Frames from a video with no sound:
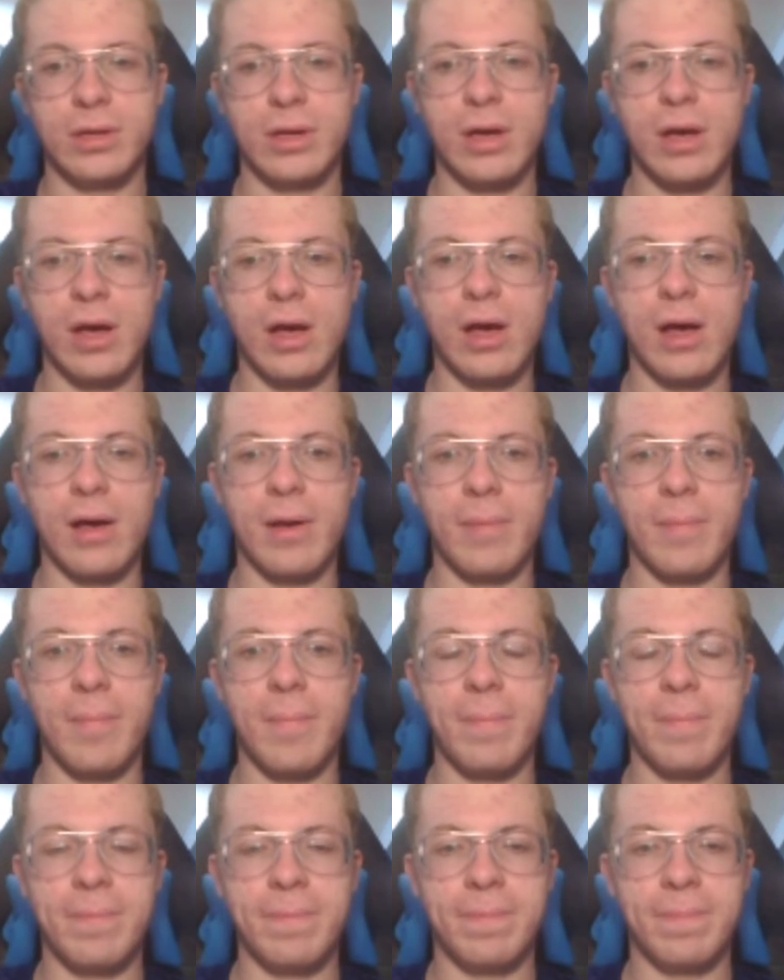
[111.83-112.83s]

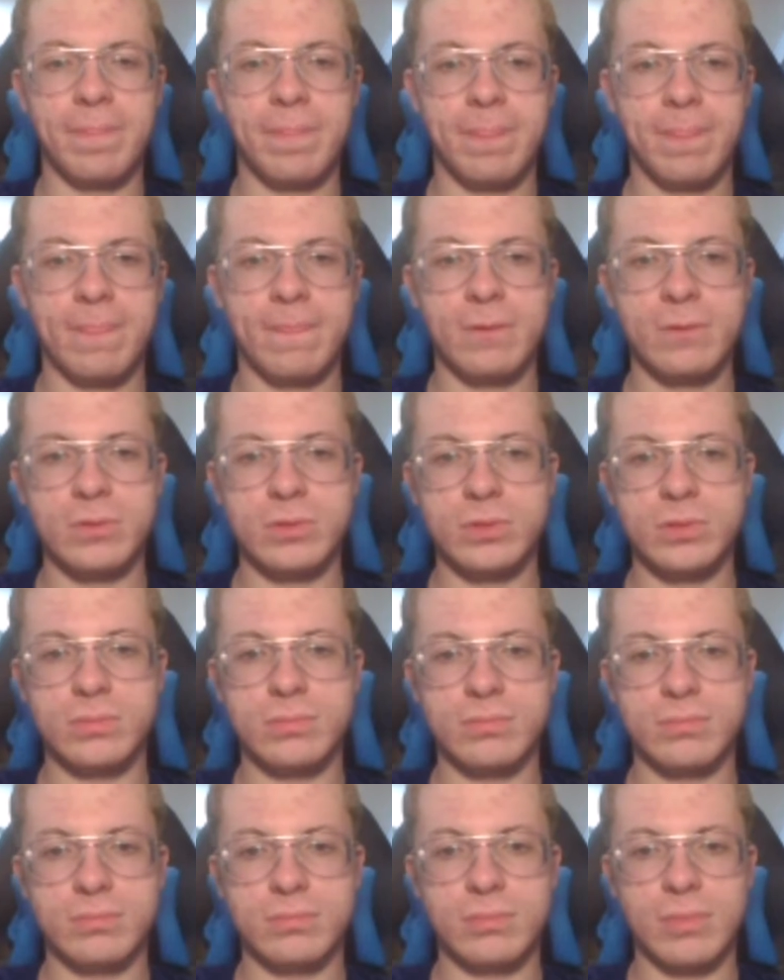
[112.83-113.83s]
And
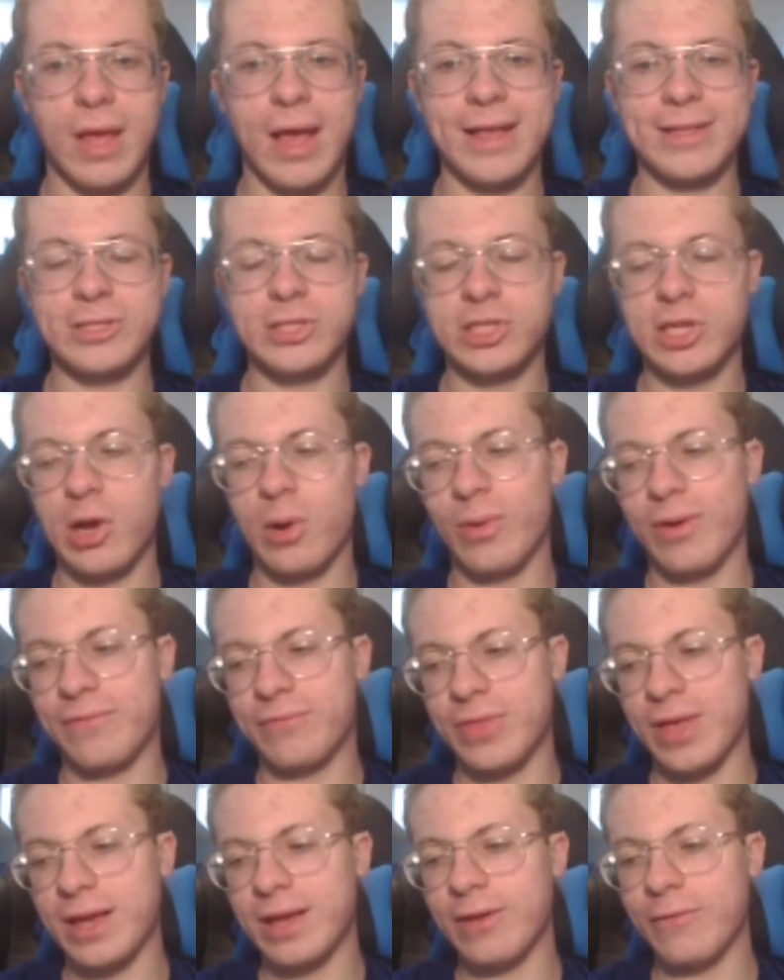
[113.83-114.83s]
so
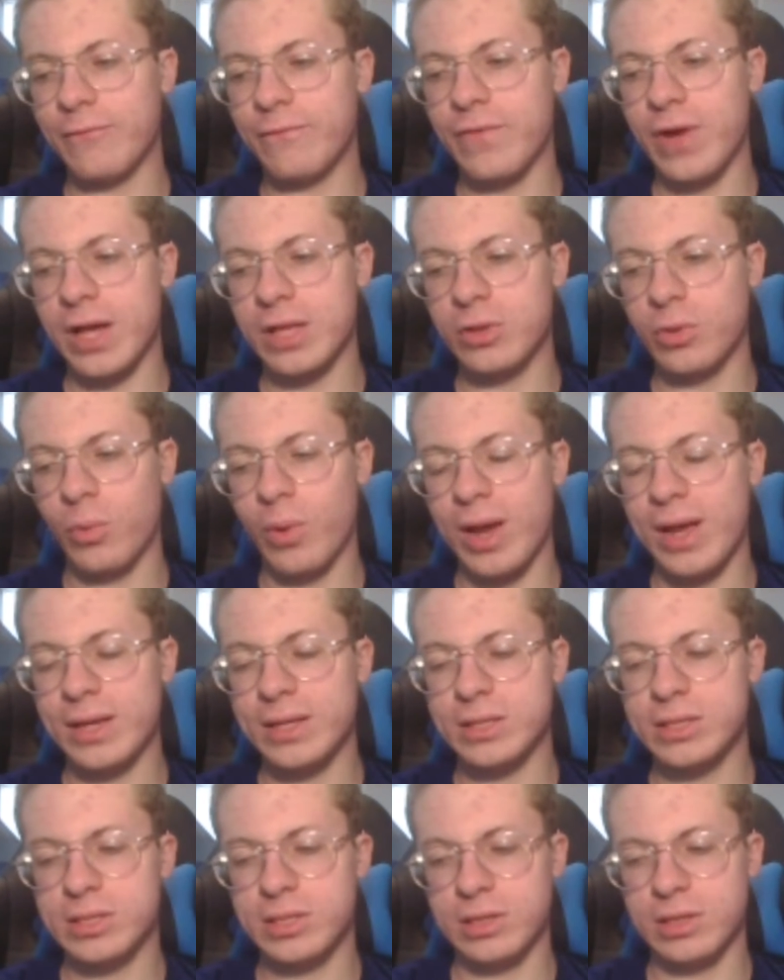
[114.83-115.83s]
if they can find a
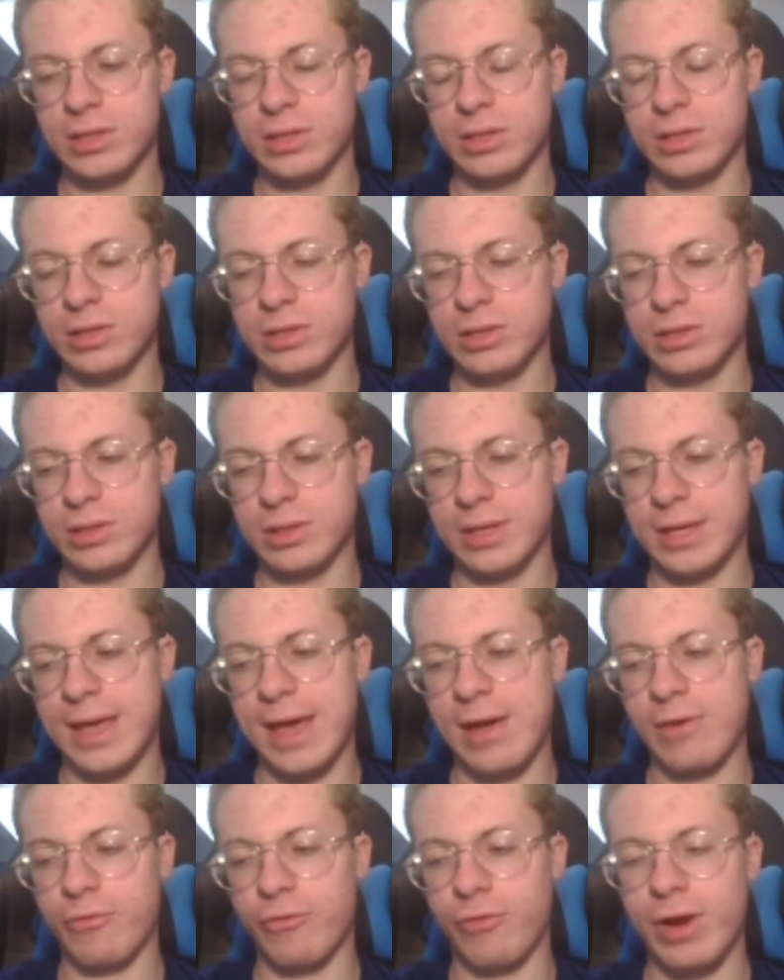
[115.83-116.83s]
way to
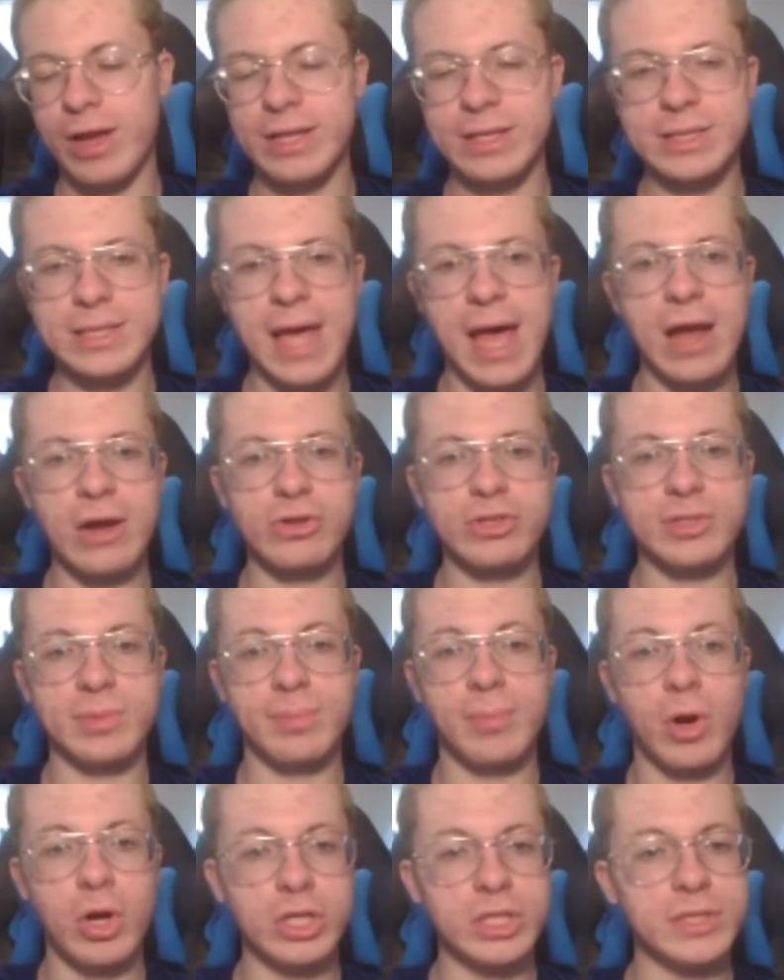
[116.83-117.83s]
get rain tires at
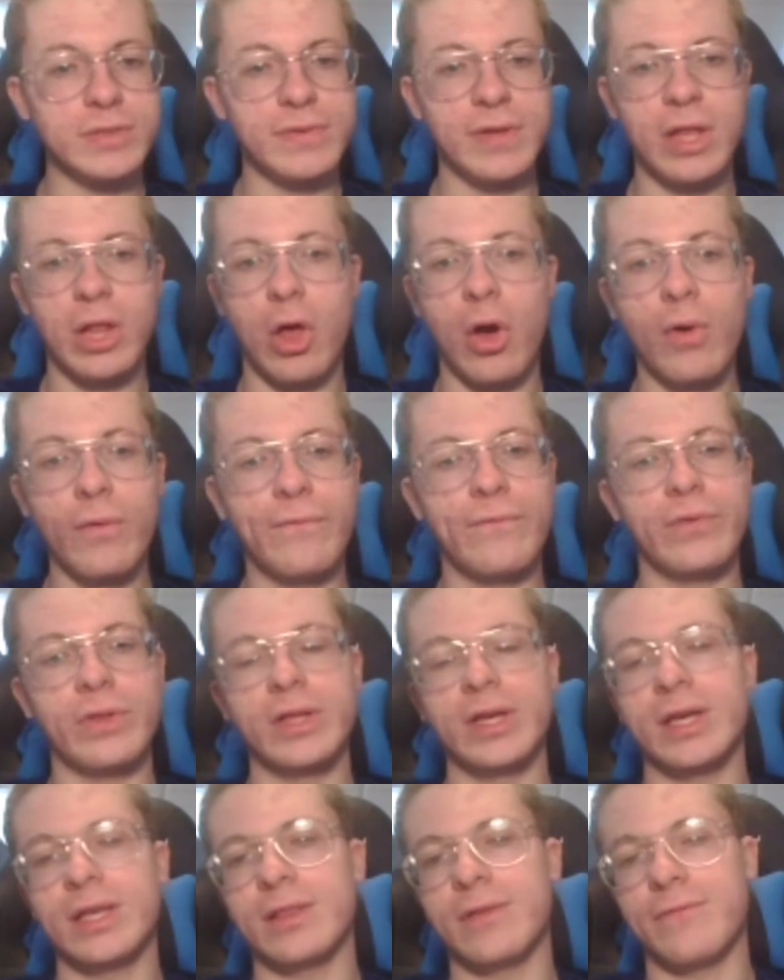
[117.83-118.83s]
Martinsville,
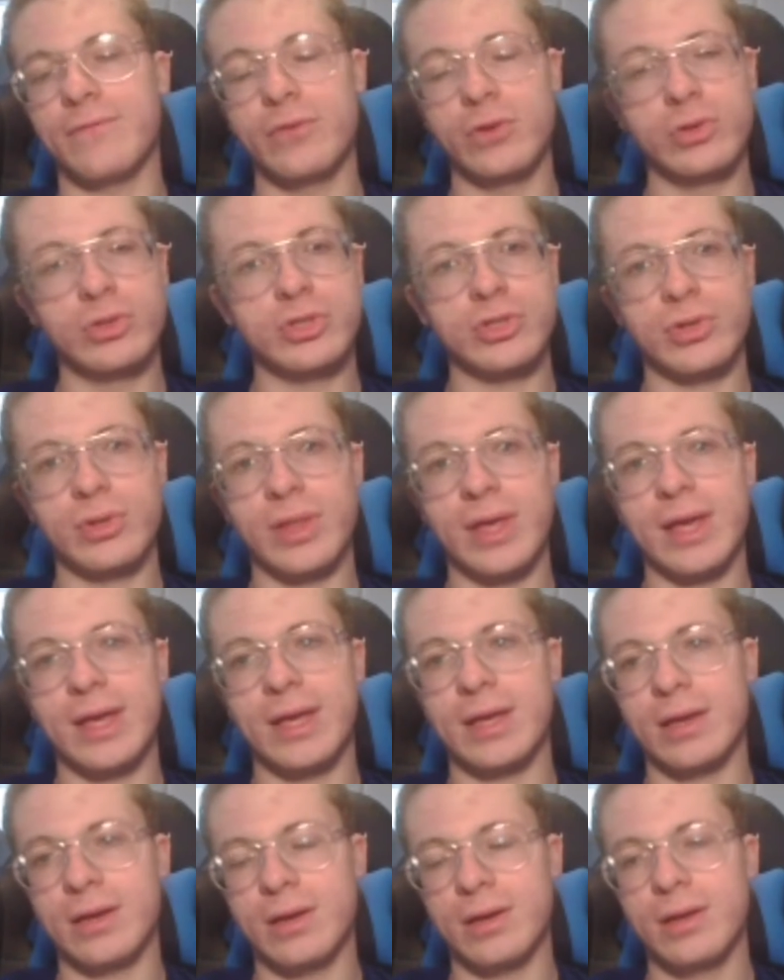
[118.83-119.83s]
hopefully in the future they
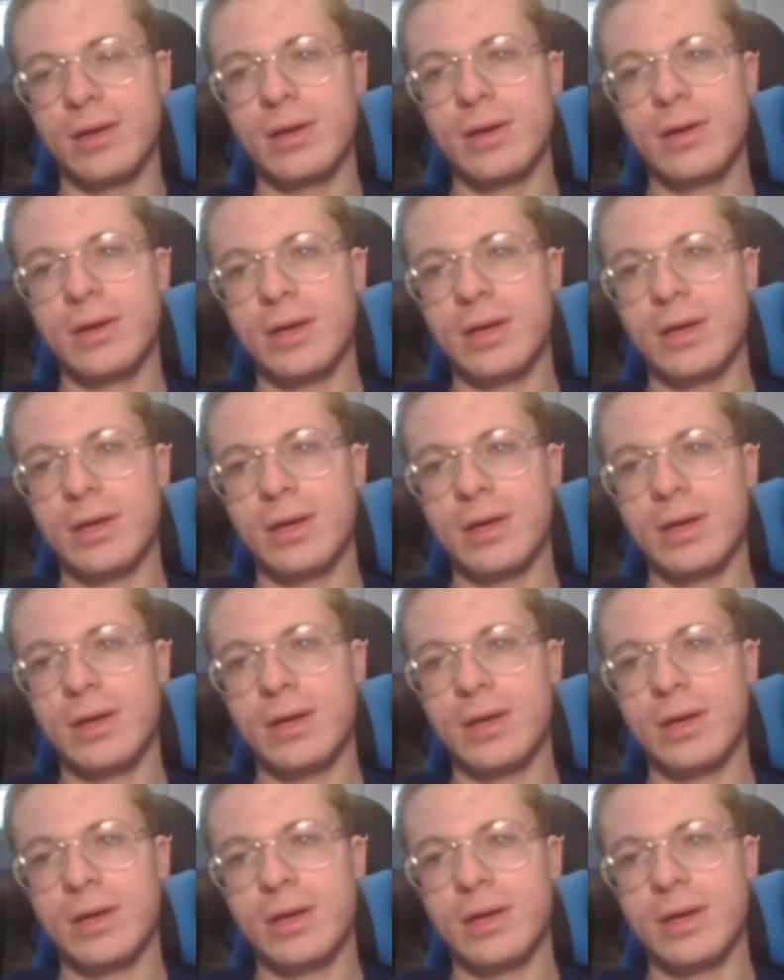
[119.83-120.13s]
can